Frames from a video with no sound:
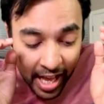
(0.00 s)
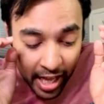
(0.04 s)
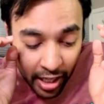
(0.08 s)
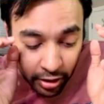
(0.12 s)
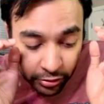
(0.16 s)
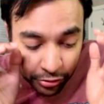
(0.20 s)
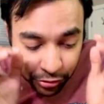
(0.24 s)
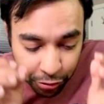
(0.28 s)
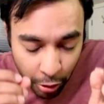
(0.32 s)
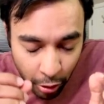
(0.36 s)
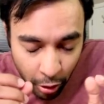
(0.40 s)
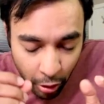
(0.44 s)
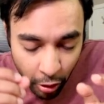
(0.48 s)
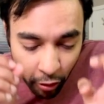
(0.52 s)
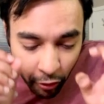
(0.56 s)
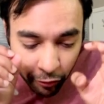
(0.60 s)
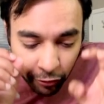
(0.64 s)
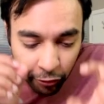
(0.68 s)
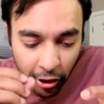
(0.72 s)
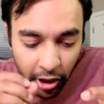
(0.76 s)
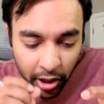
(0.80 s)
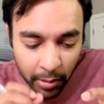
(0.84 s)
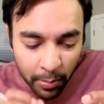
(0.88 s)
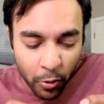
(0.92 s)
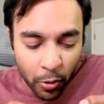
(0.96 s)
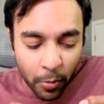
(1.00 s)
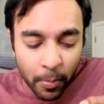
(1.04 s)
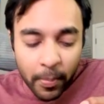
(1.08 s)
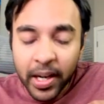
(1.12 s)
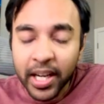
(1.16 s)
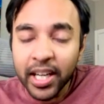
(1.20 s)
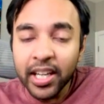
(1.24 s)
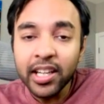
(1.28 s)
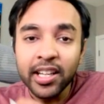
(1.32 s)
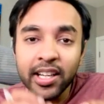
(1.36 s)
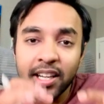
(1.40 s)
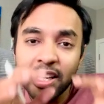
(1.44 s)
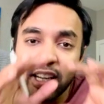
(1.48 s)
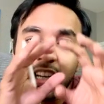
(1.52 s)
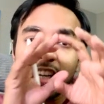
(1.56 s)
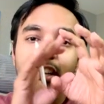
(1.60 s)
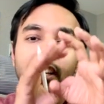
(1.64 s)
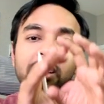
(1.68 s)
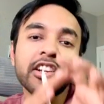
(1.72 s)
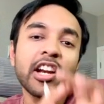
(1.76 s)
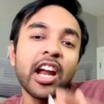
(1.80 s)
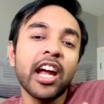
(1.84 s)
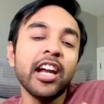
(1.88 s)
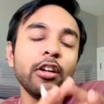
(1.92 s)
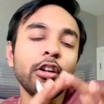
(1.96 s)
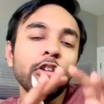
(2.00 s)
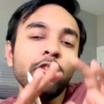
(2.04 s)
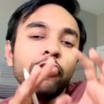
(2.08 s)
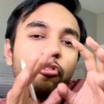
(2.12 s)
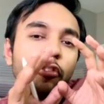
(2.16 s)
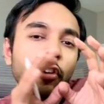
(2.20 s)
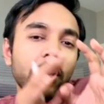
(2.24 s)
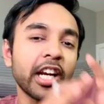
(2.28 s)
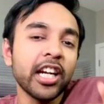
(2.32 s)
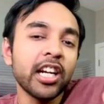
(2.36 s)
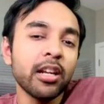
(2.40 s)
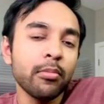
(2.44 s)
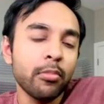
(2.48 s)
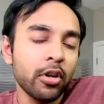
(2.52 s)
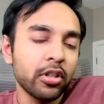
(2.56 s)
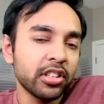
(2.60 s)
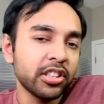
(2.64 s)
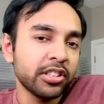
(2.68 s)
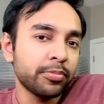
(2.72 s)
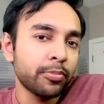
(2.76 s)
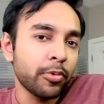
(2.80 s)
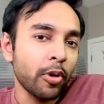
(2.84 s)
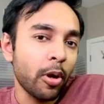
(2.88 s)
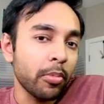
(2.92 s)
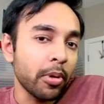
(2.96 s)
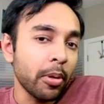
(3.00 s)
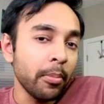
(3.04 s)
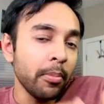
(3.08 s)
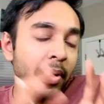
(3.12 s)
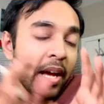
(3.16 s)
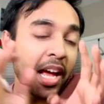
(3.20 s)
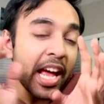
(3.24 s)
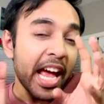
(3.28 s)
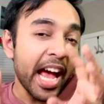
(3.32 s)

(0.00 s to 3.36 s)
So for a moment, try to forget about this problem